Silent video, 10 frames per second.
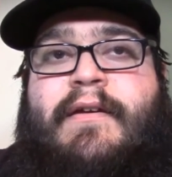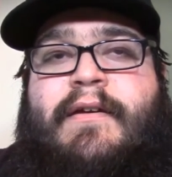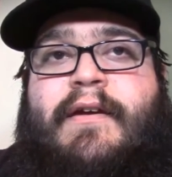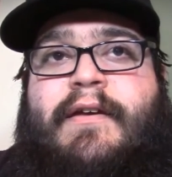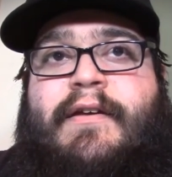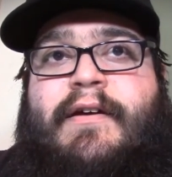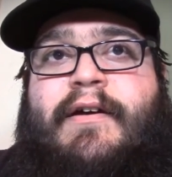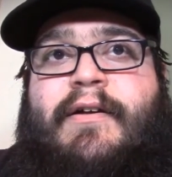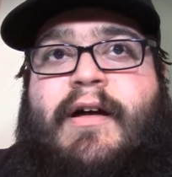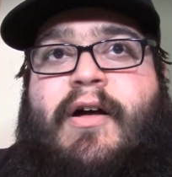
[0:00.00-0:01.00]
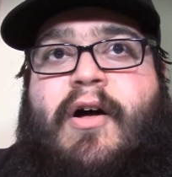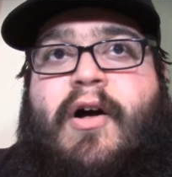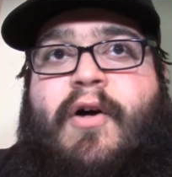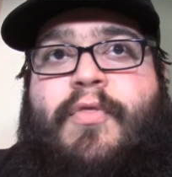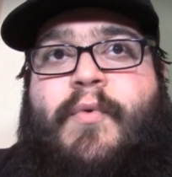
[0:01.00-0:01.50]
And
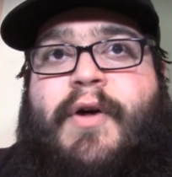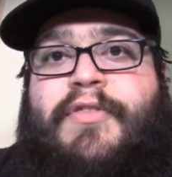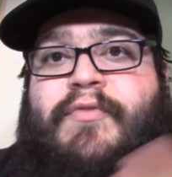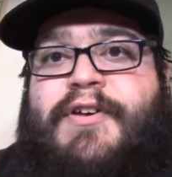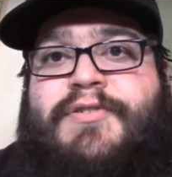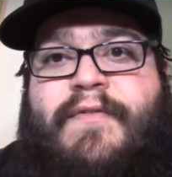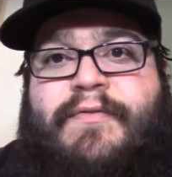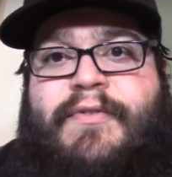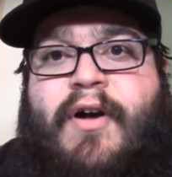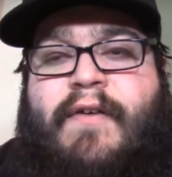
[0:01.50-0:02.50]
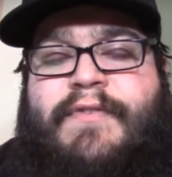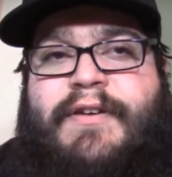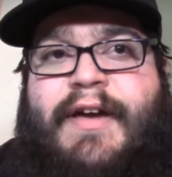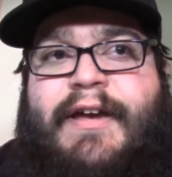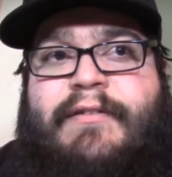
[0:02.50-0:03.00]
all throughout the rest of the
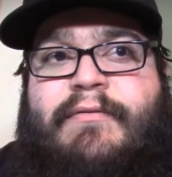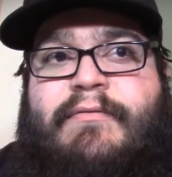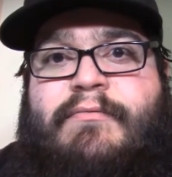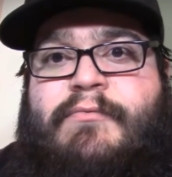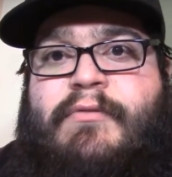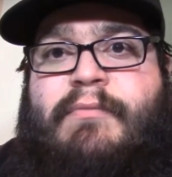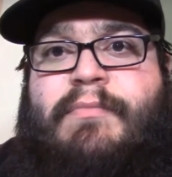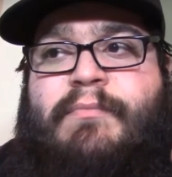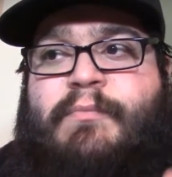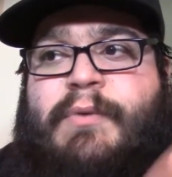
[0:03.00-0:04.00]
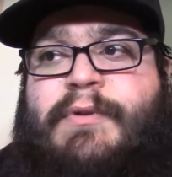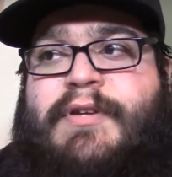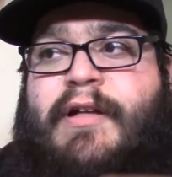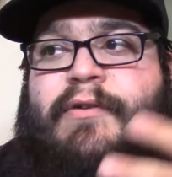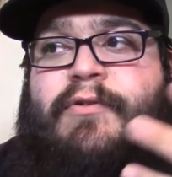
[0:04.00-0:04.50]
night, you know, we were
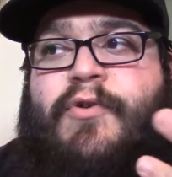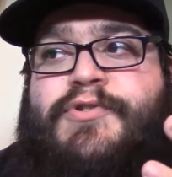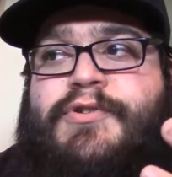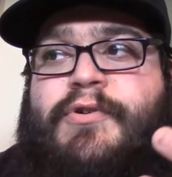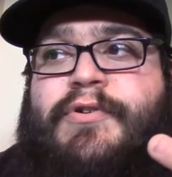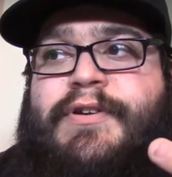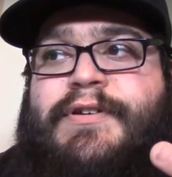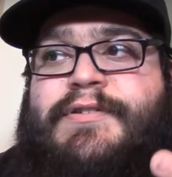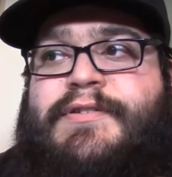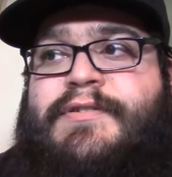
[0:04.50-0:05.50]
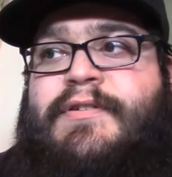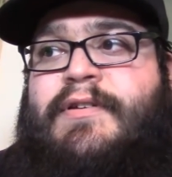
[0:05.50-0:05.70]
telling ghost stories,